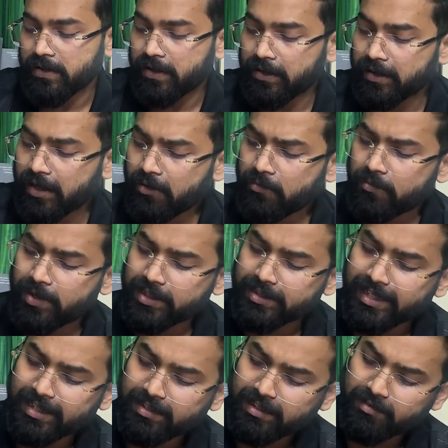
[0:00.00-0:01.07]
Now what
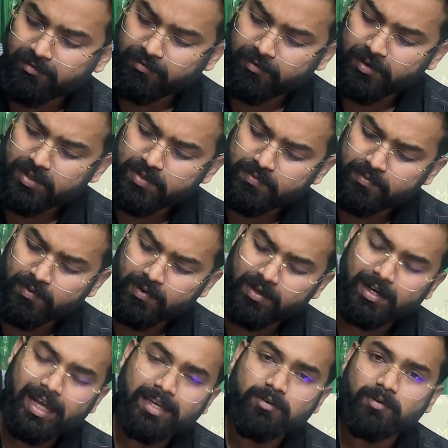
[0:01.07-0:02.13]
that
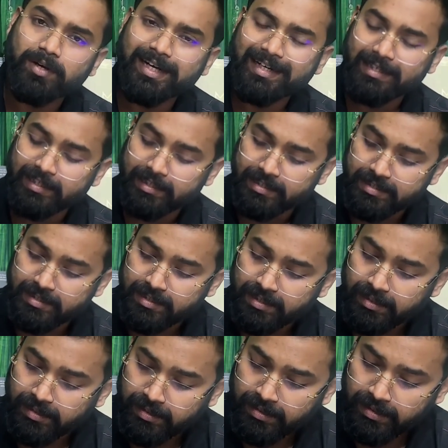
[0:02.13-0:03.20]
phosphoglycolate does
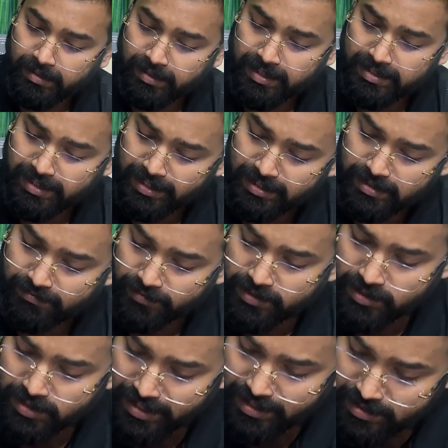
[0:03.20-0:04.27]
is, it is,
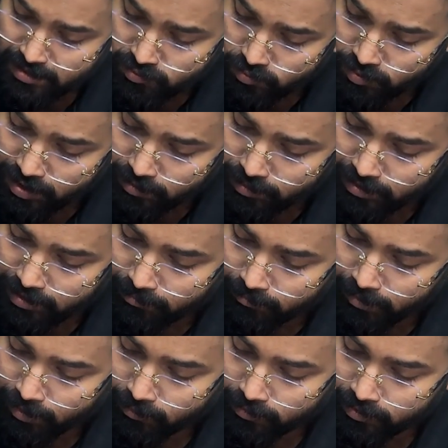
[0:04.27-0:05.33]
firstly, it is a 2 carbon
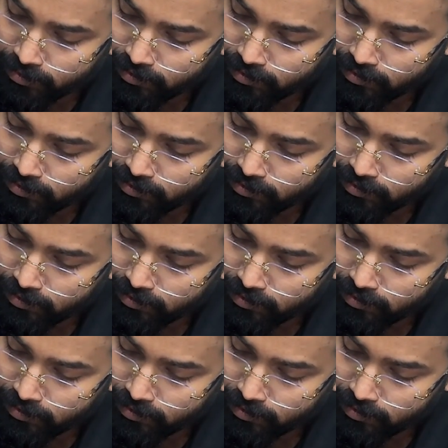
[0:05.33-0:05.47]
compound,